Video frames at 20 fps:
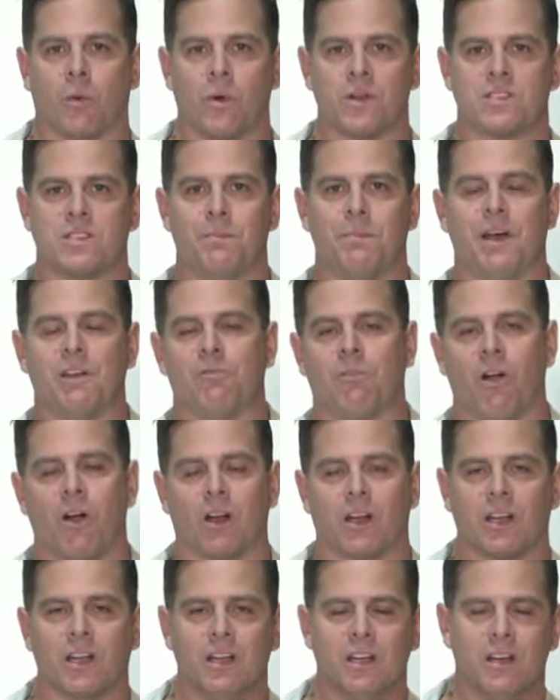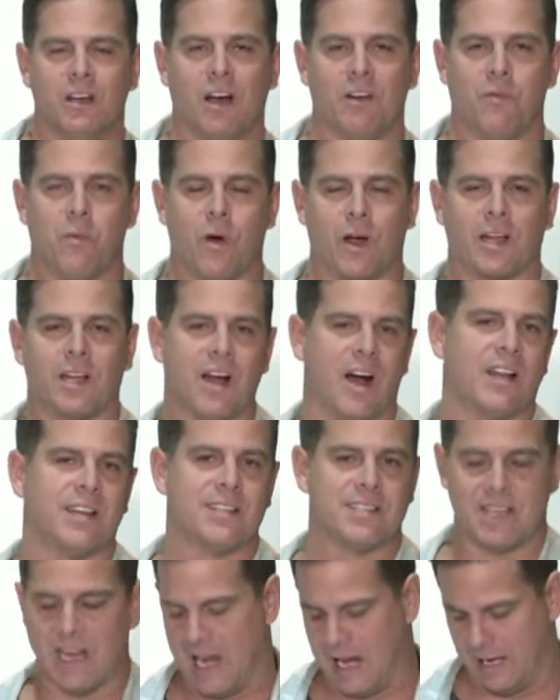What's the bedrock? Of what God
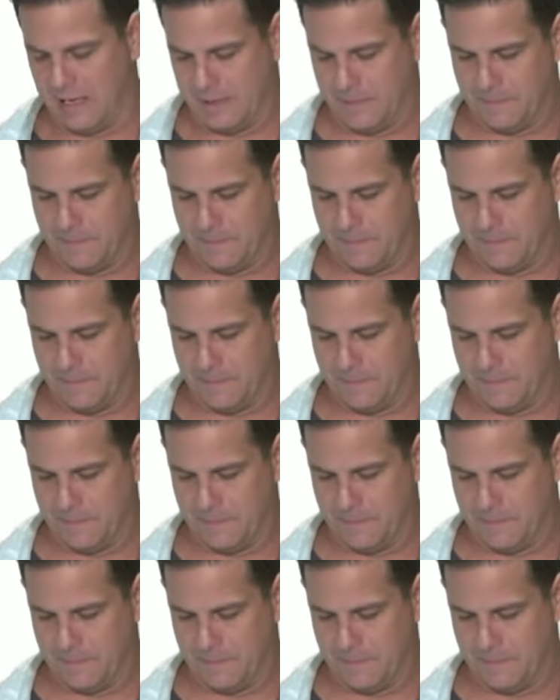is saying.